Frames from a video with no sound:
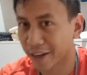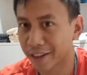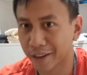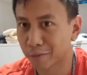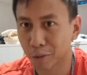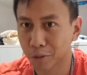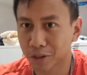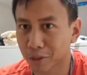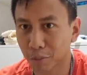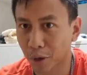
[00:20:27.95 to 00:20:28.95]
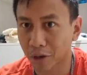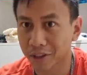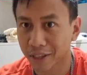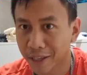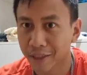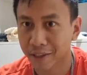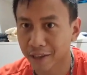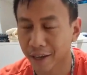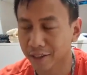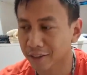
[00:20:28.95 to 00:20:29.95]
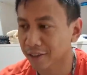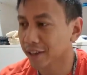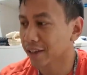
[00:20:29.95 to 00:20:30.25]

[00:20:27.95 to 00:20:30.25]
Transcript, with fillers: and then we would just bond in the tent.